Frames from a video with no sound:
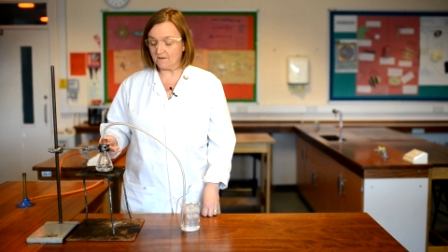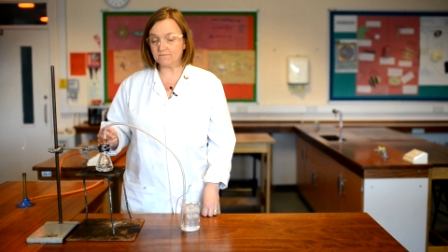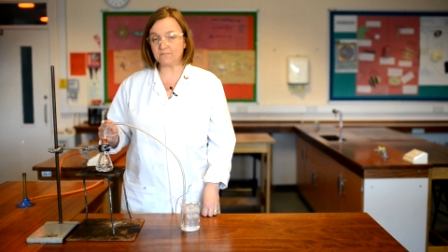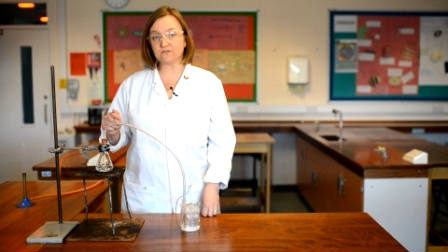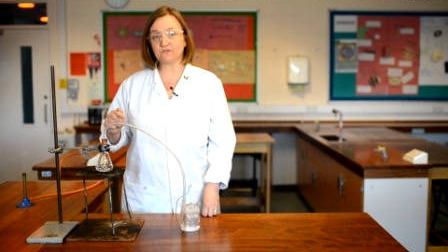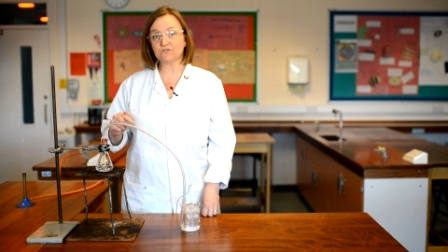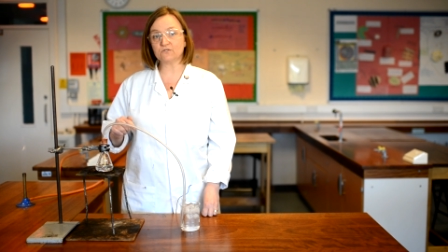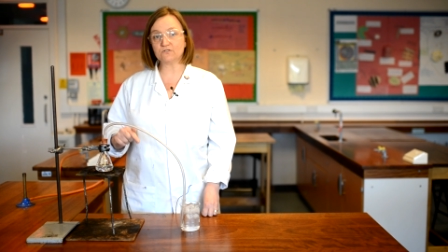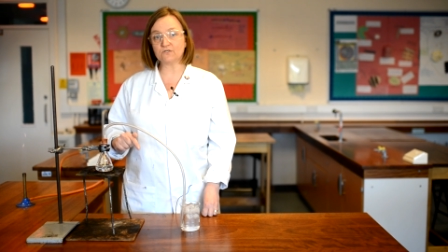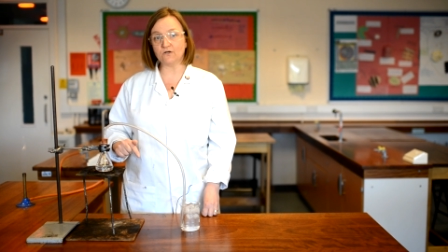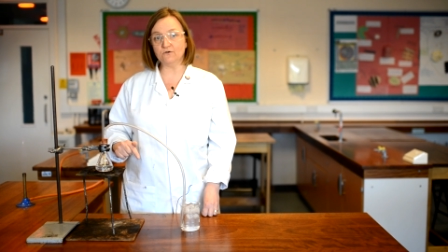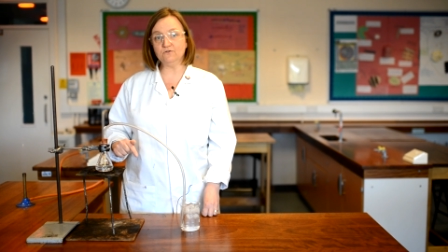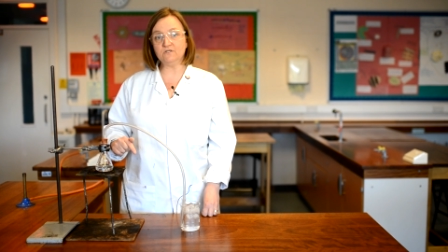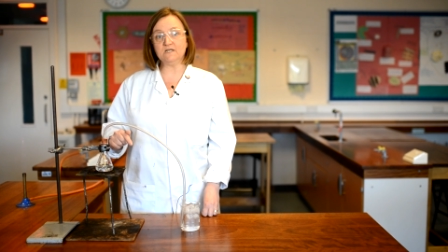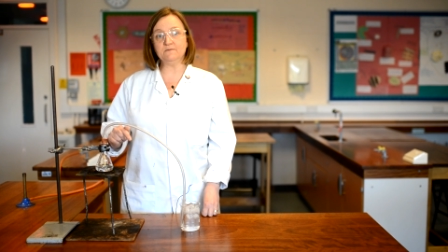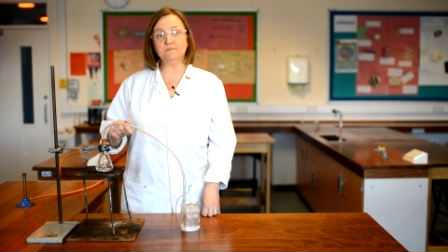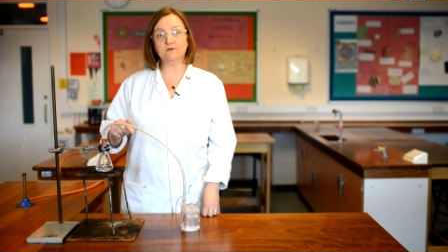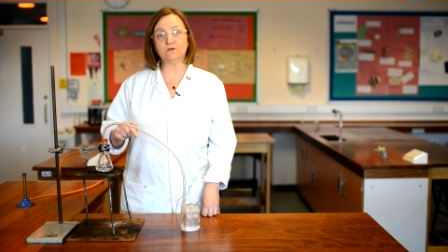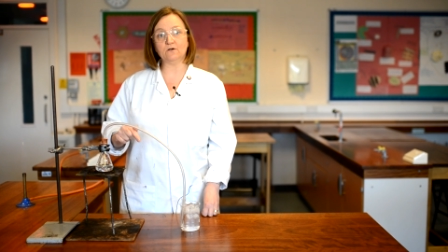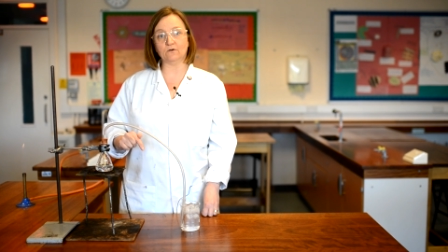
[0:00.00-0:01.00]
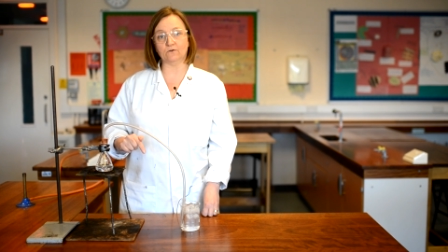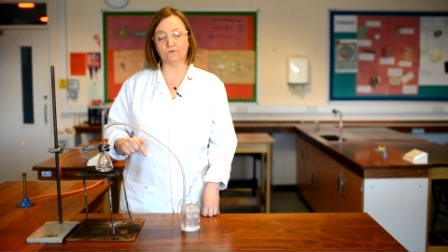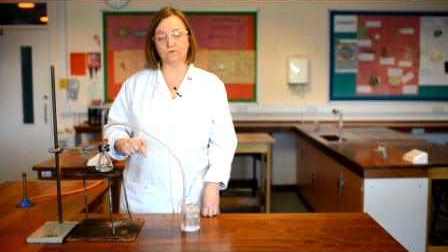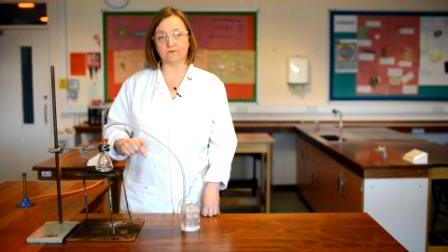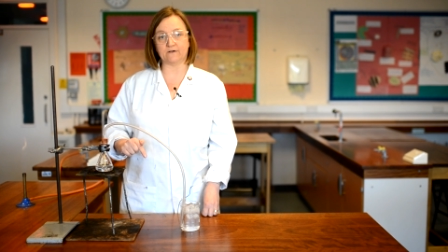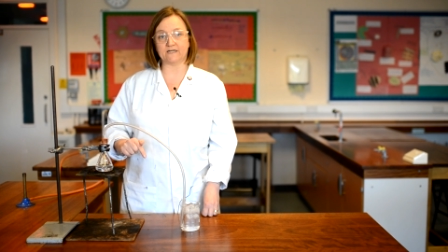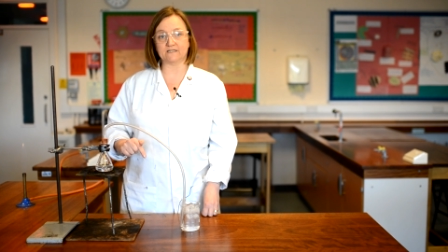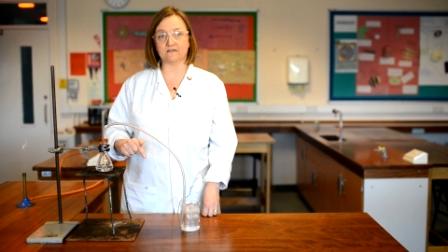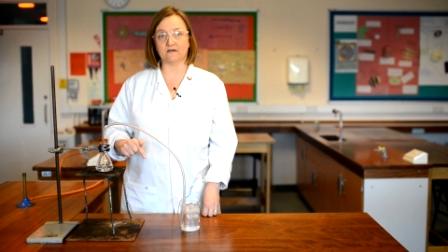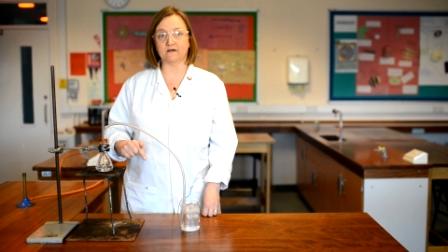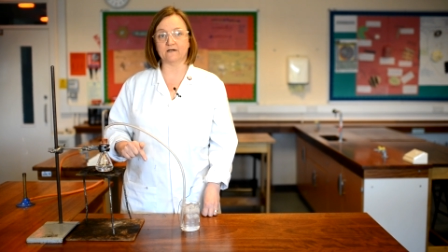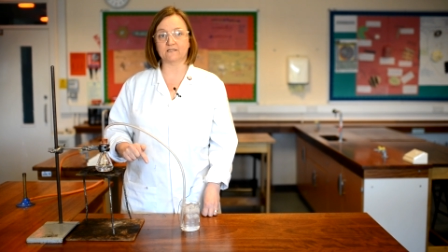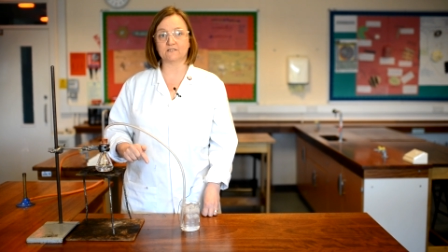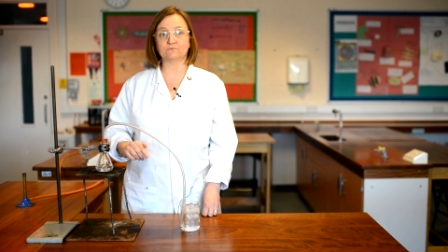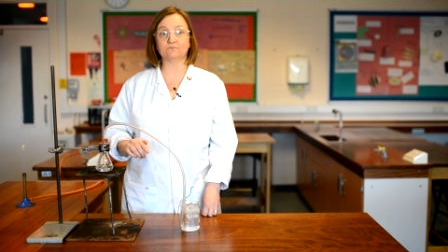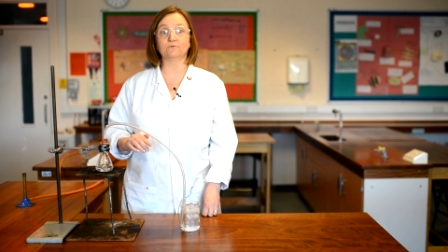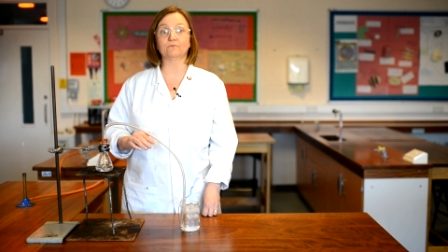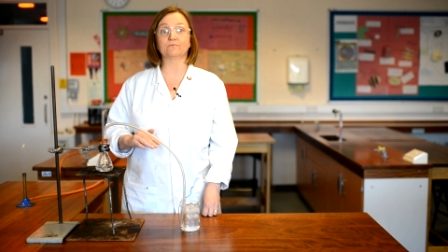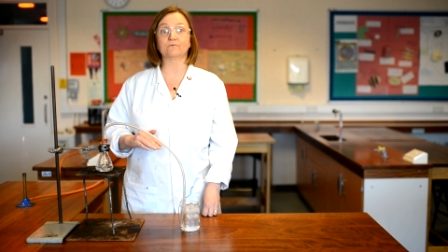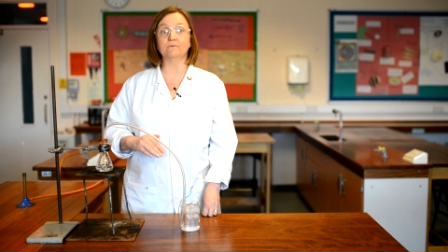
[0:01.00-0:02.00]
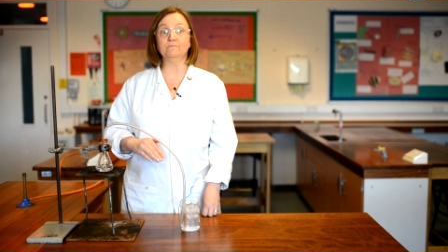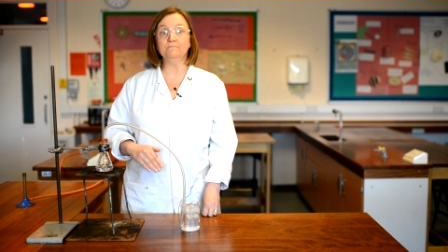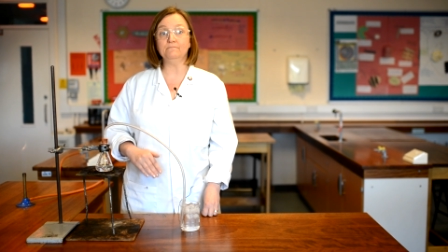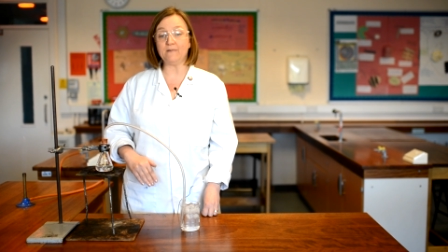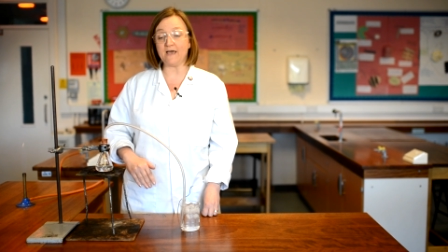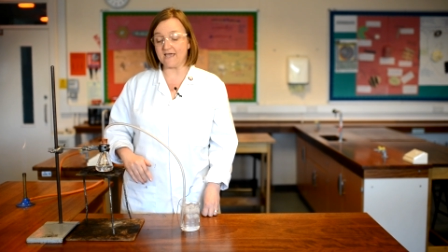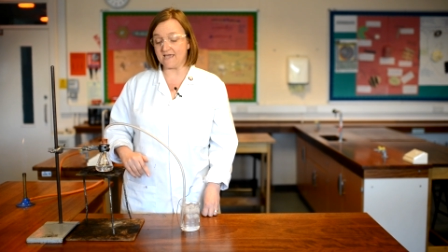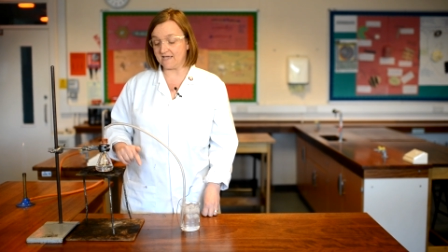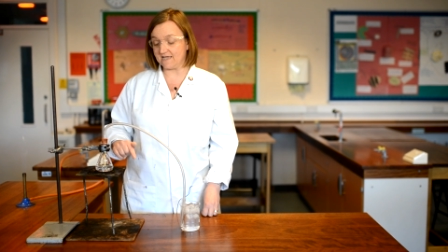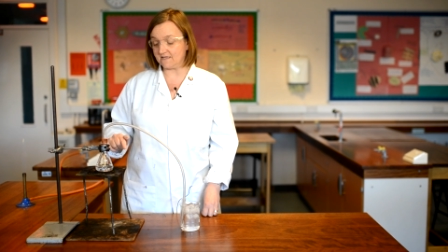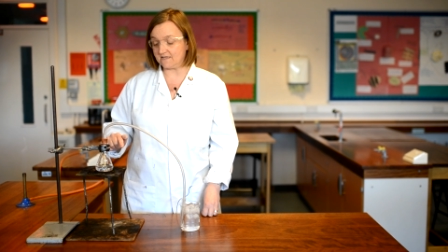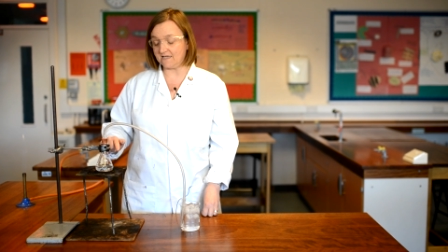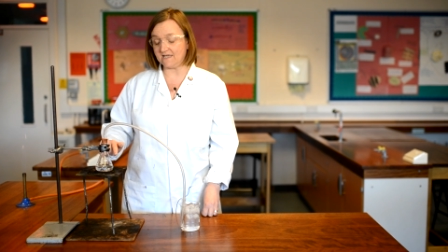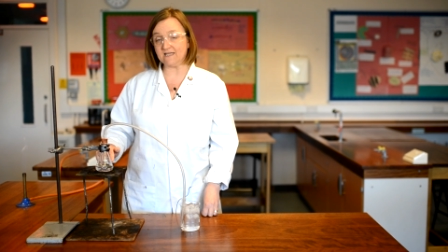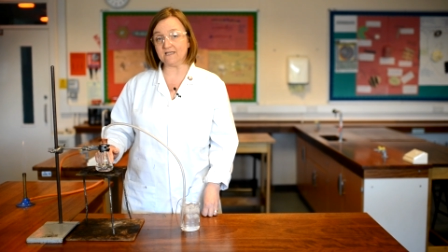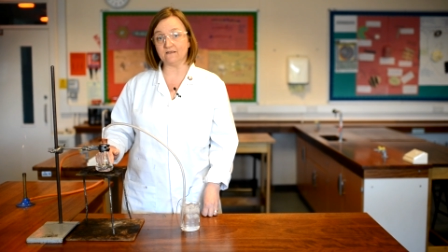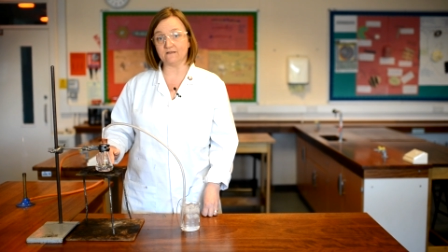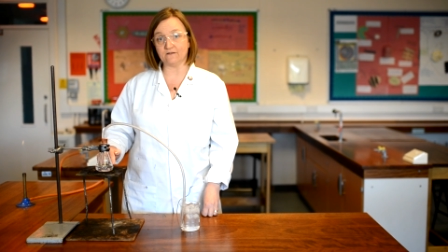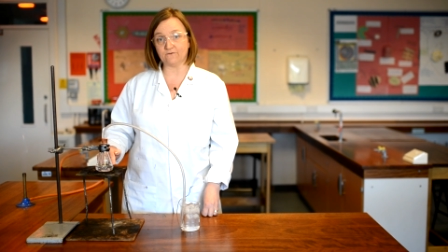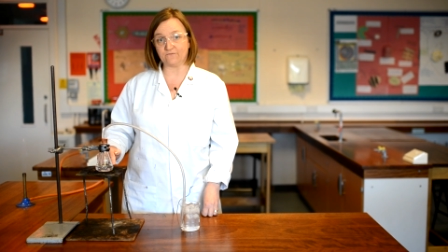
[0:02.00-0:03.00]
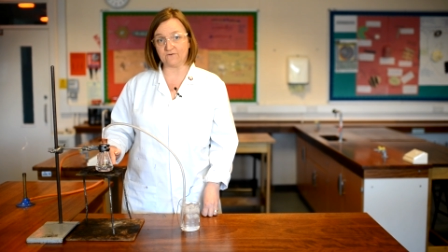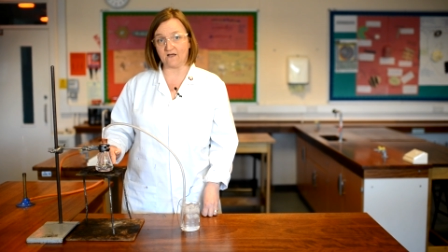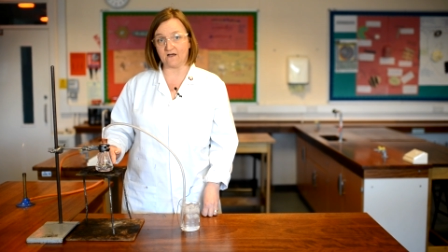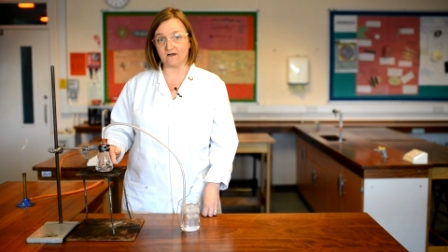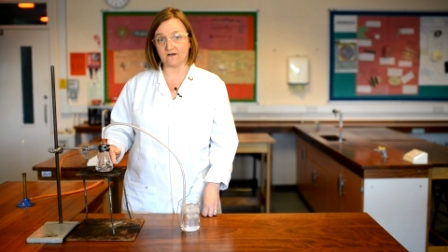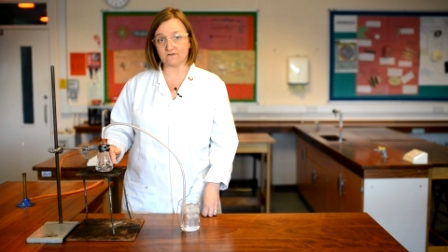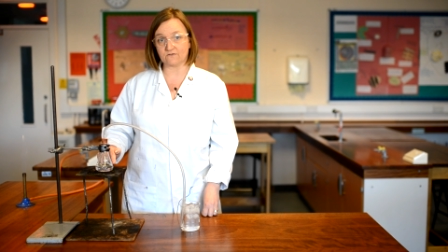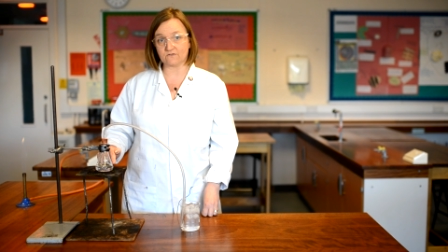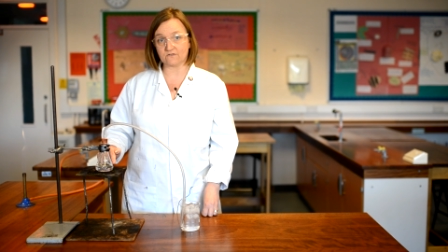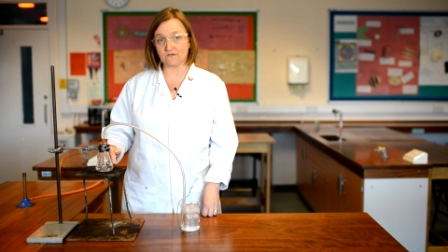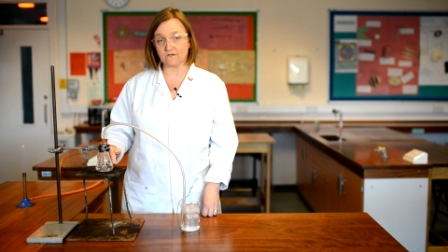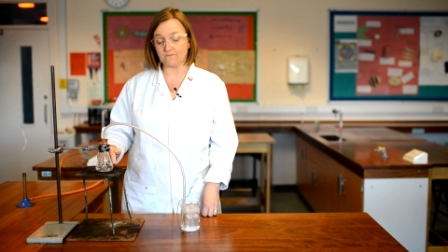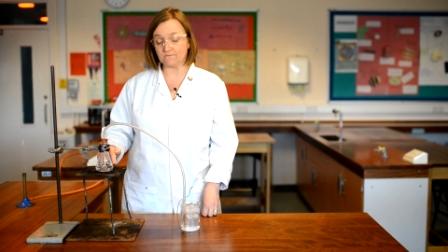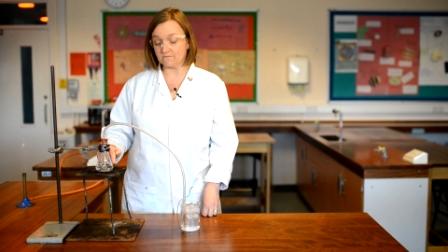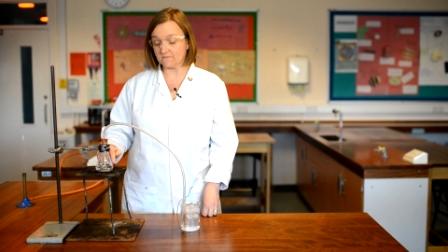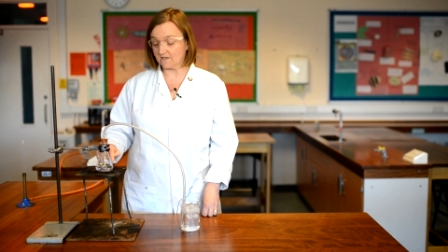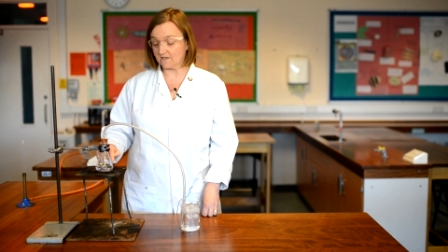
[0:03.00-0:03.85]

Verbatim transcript: but the sodium and chloride ions will remain in the flask.